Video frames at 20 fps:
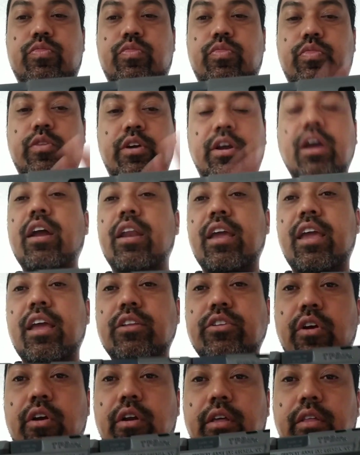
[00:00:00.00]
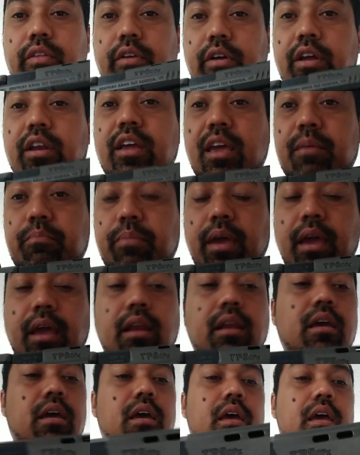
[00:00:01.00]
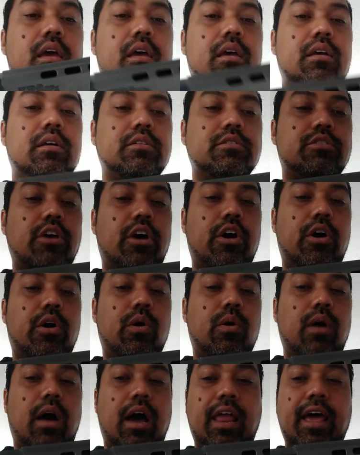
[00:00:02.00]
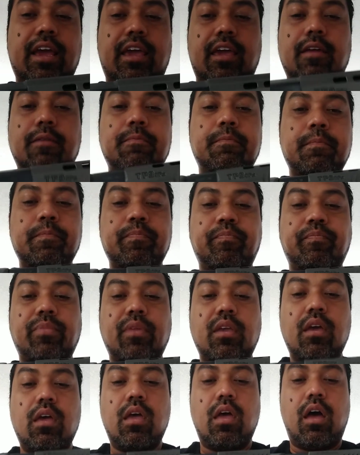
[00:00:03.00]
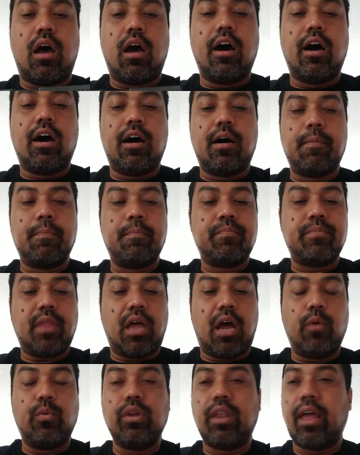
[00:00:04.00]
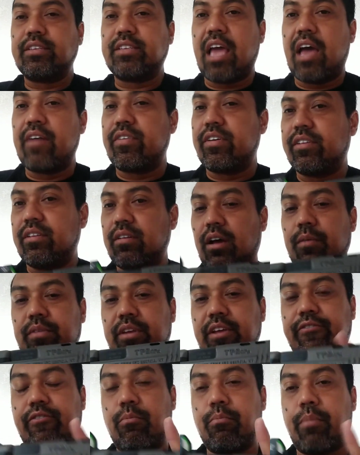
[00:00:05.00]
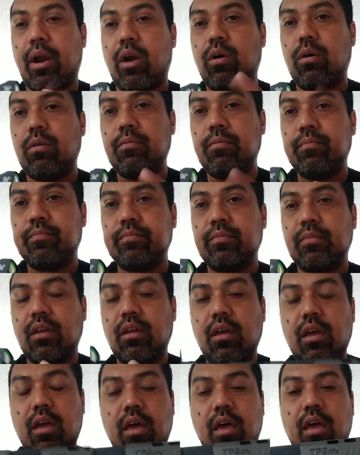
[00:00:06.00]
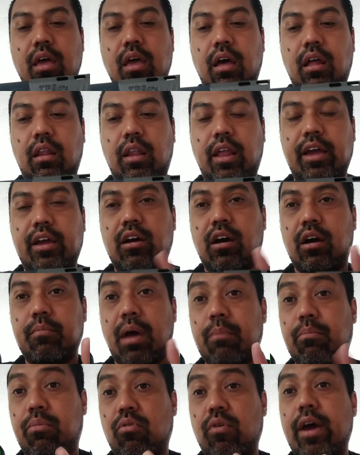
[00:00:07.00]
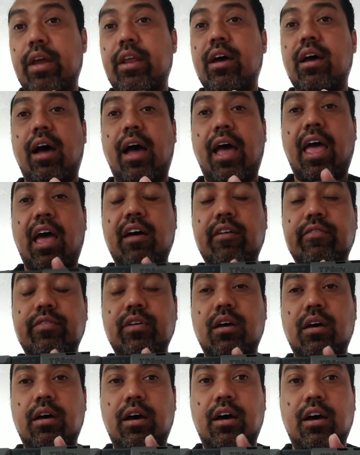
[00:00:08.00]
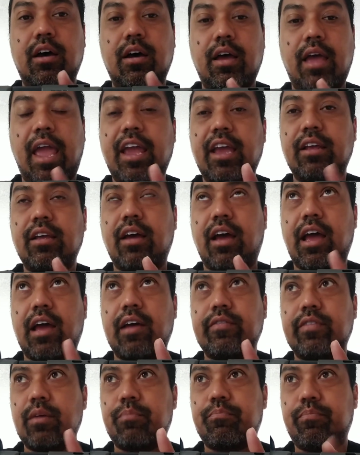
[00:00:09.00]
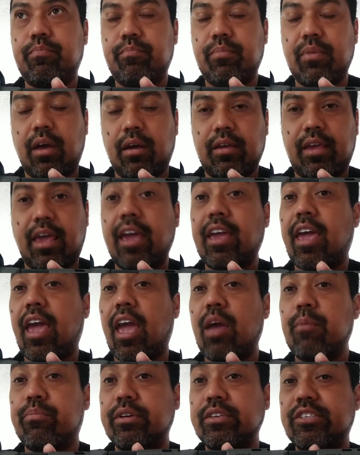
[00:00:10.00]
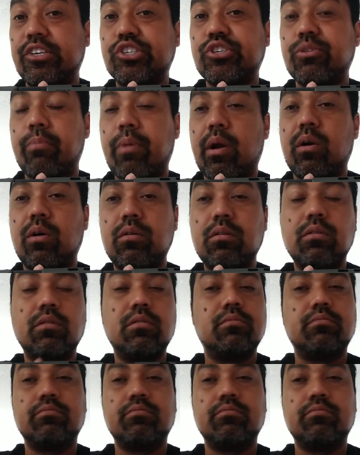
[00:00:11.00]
they're gonna get dirty. They're gonna get beat. So I like it. I would like to have a different barrel. Like on my Beretta, I have the KKM Precision barrel.